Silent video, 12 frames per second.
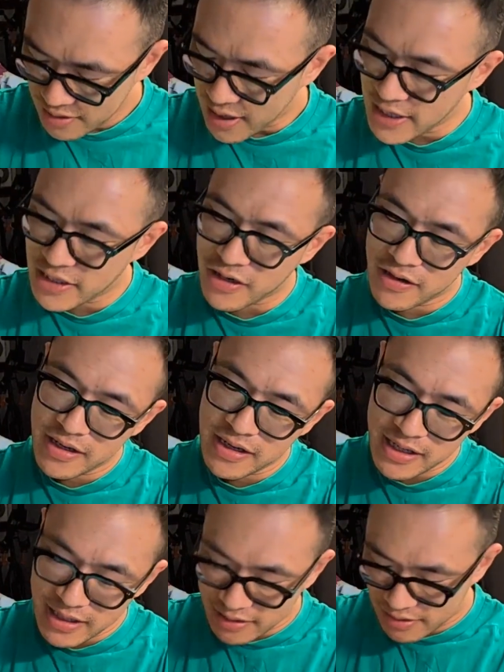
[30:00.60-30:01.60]
I started
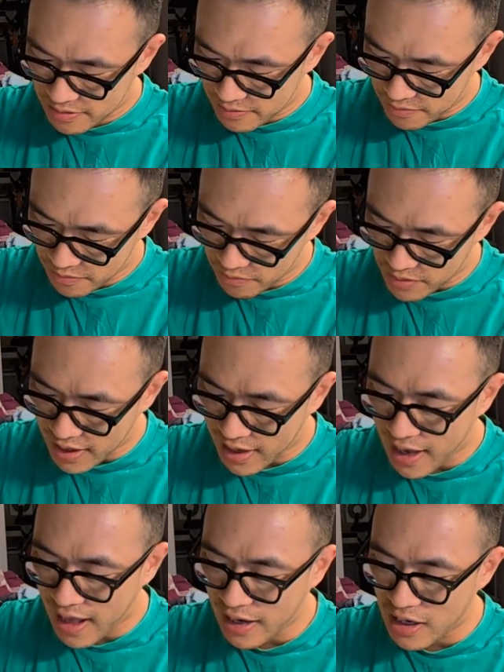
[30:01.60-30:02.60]
it when I
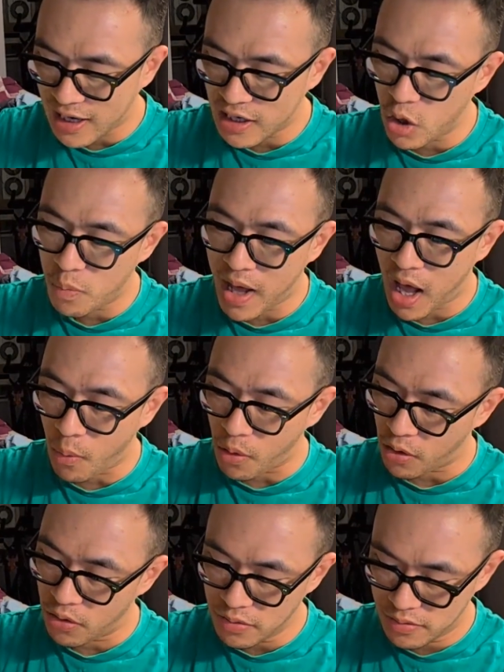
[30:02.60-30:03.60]
had like no
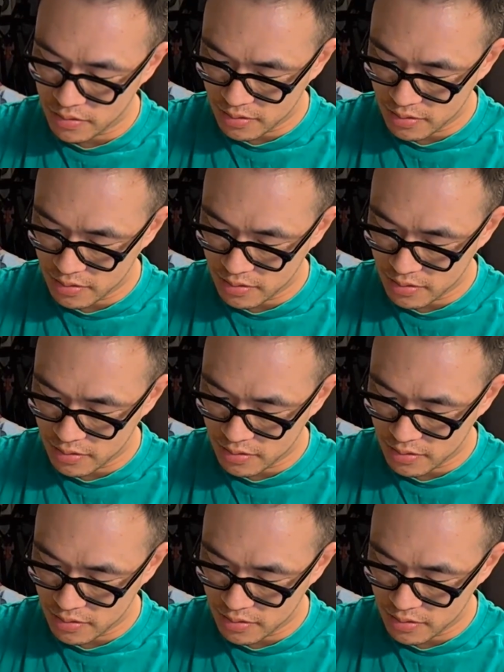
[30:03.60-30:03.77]
power,